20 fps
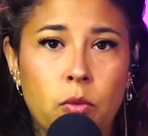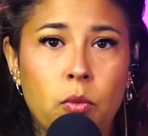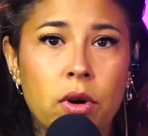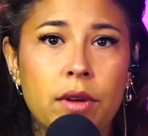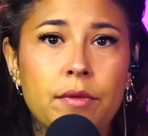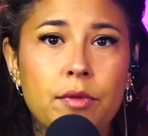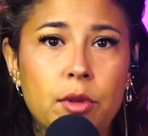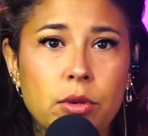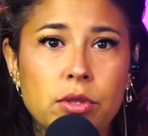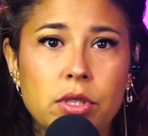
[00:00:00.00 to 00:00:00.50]

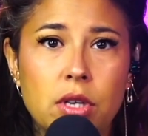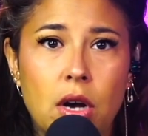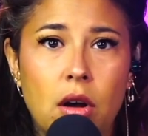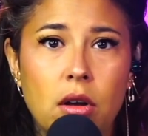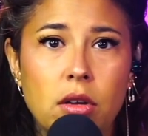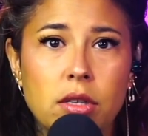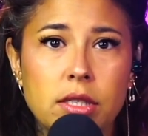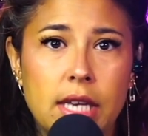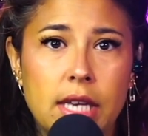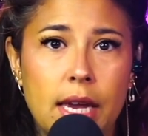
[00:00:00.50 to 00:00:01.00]
of those
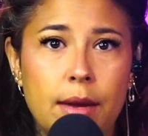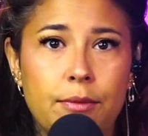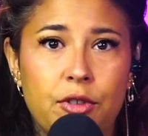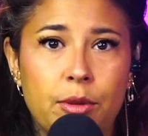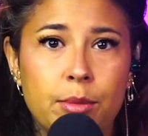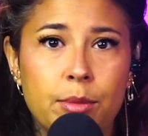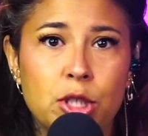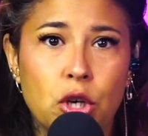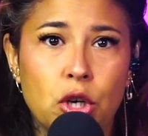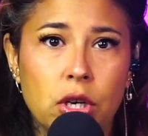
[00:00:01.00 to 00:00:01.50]
calls came
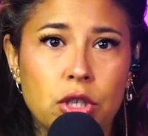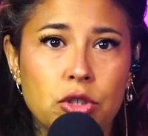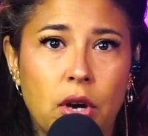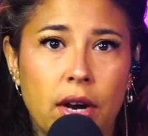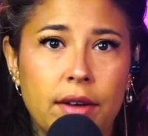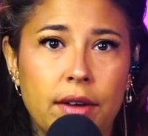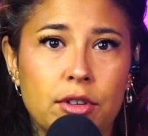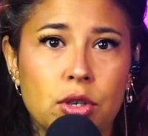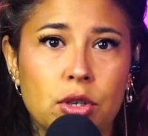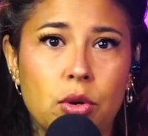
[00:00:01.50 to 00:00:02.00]
from a truck
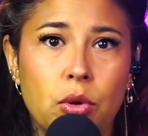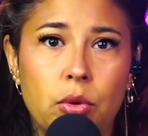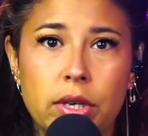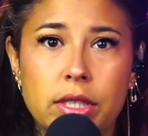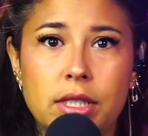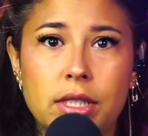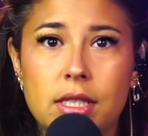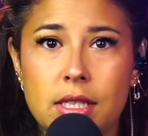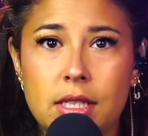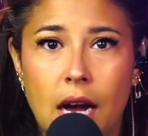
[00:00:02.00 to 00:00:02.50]
driver who
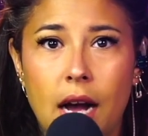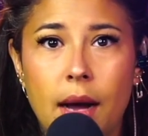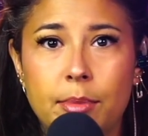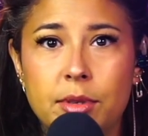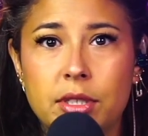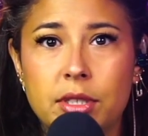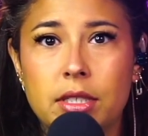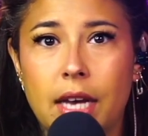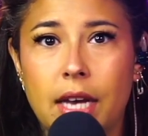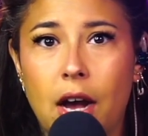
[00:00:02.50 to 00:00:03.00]
had
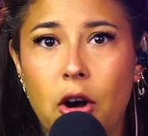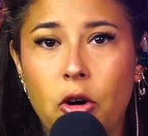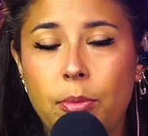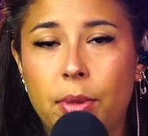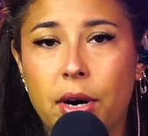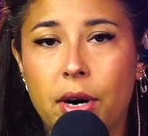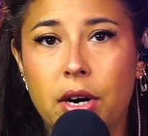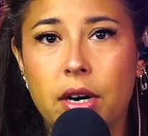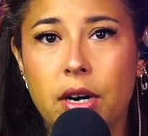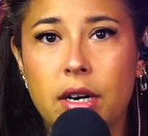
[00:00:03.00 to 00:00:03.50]
stopped to help
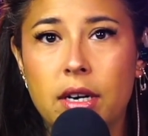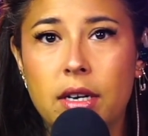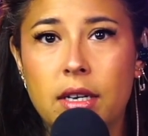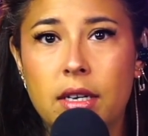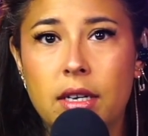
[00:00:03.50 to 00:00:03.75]
her.